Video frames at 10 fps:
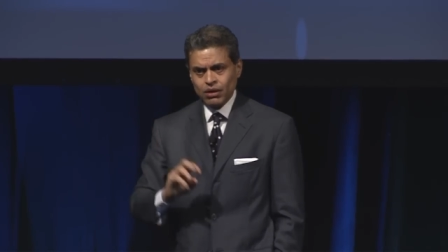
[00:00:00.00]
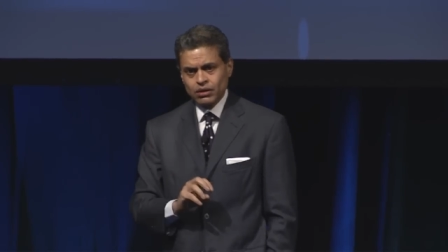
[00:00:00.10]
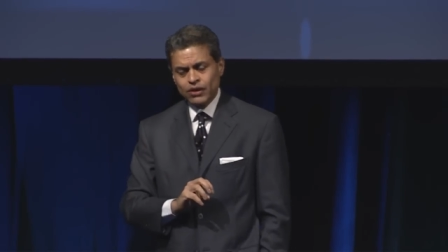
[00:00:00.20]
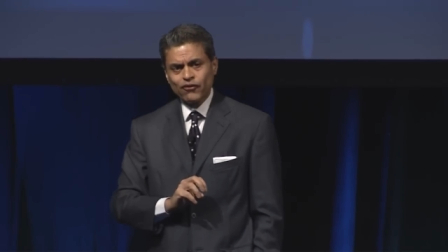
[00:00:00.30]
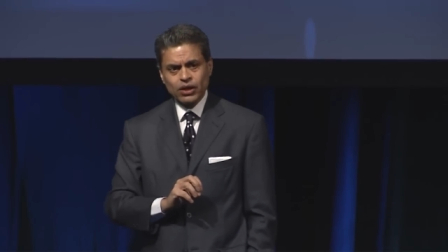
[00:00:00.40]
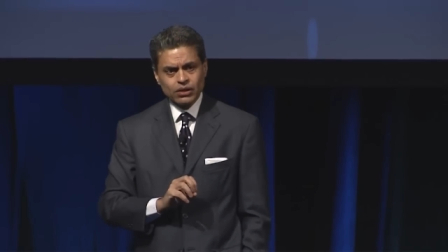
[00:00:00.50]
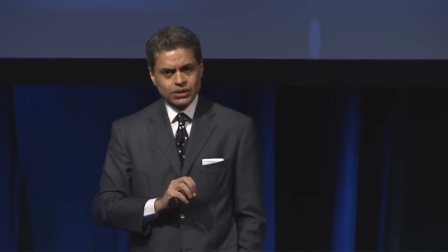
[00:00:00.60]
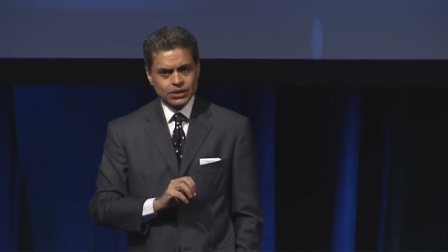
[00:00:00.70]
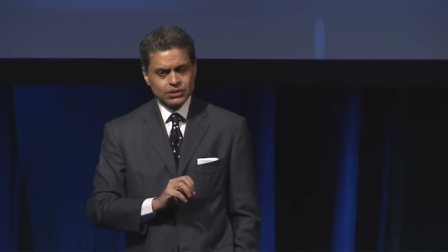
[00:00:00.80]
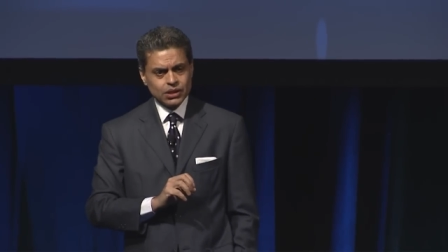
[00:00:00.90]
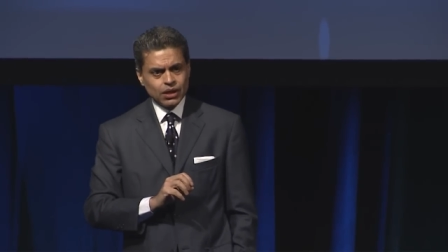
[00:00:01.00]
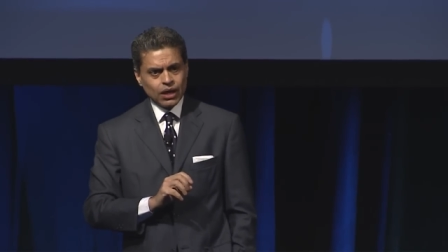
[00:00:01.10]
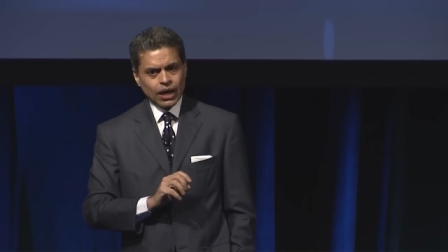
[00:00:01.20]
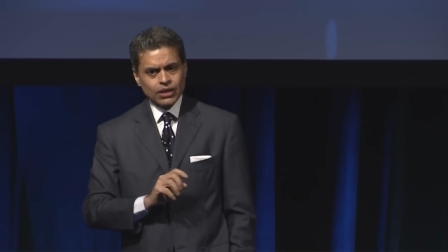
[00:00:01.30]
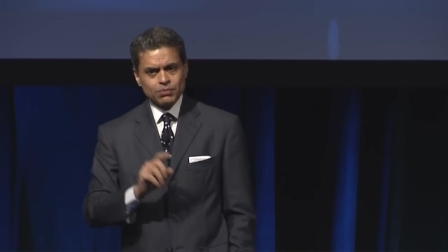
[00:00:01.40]
difficulties,
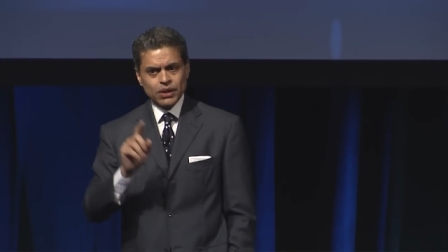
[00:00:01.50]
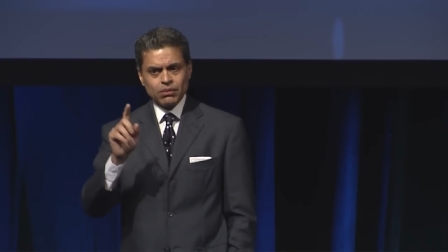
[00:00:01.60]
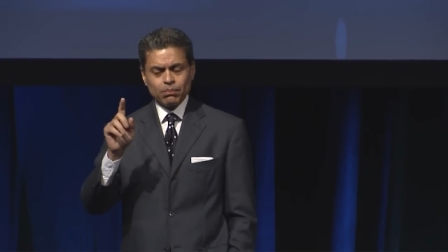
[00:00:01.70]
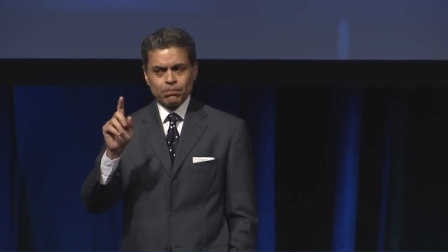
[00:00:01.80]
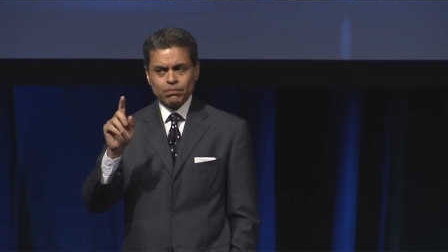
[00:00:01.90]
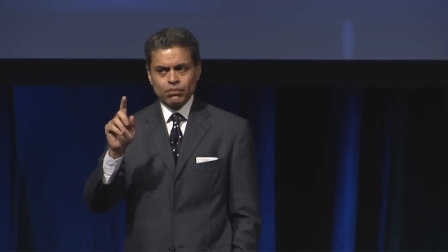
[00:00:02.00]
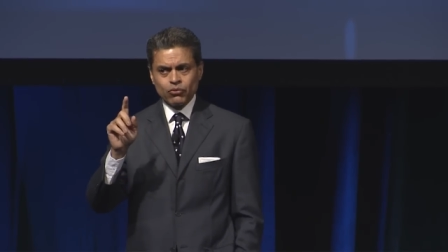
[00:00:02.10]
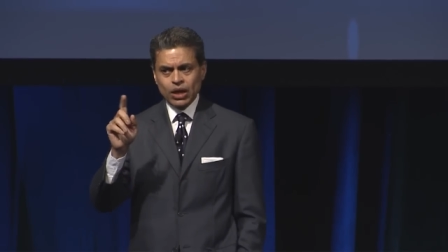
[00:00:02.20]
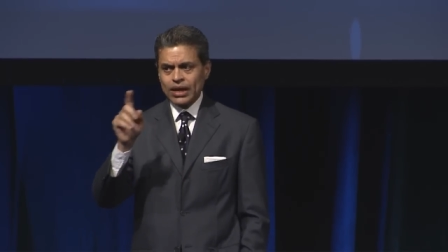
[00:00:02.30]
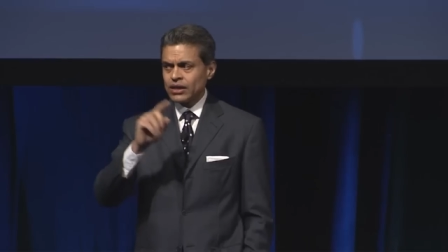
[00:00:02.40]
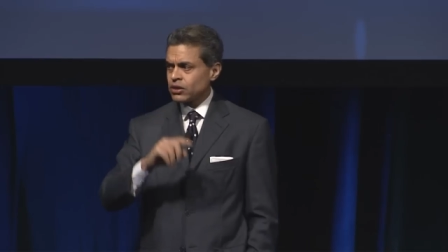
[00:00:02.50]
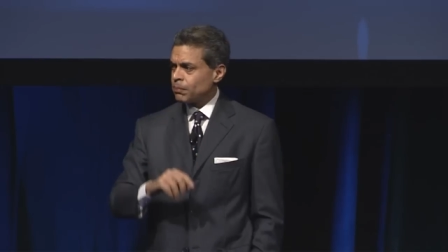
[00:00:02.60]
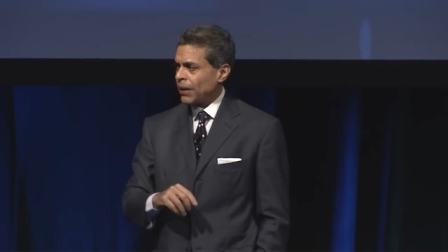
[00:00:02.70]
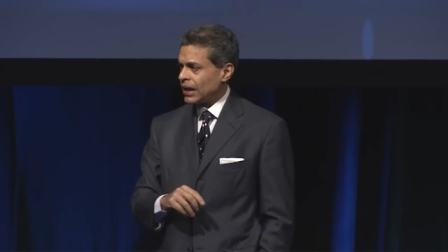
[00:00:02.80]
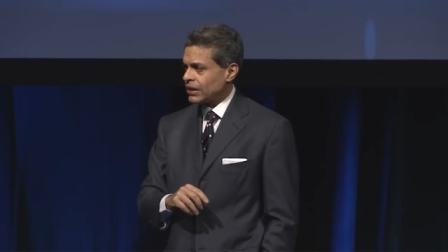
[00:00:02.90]
has been related to
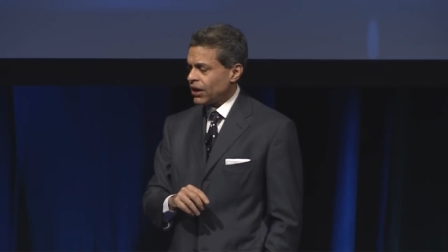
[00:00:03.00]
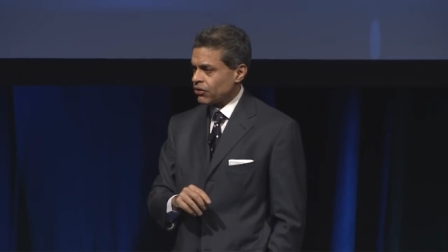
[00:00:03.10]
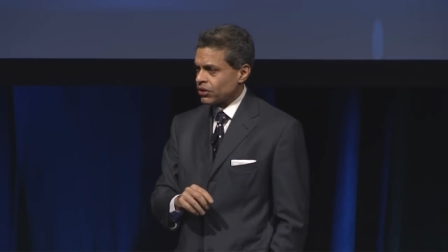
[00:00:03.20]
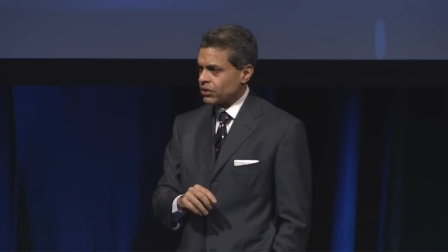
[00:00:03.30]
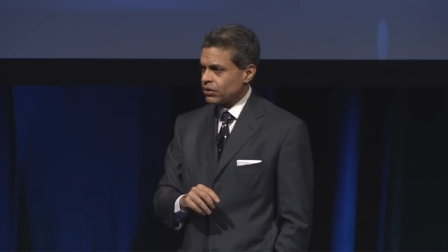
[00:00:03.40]
pilot error.